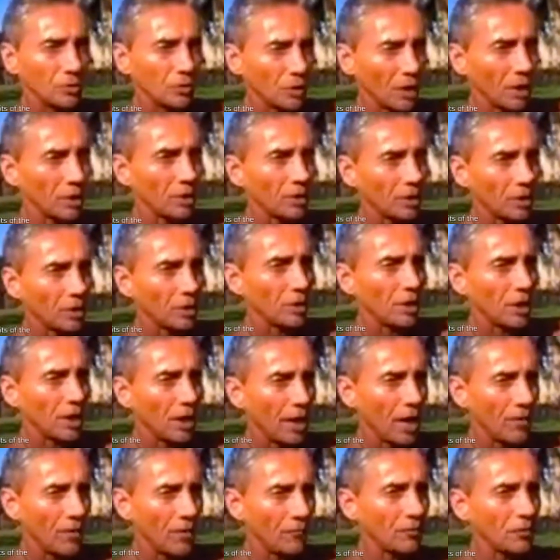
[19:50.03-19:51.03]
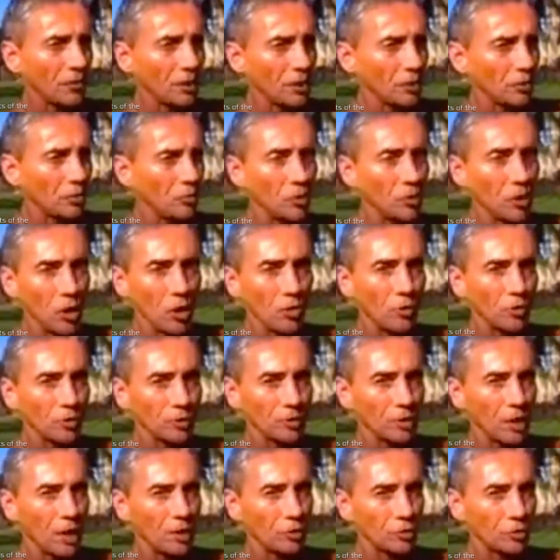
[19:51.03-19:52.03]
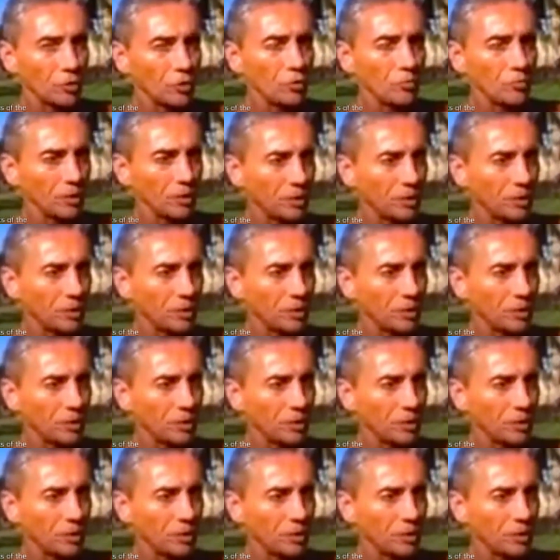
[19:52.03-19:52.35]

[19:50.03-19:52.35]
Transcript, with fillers: that everything you know is not true,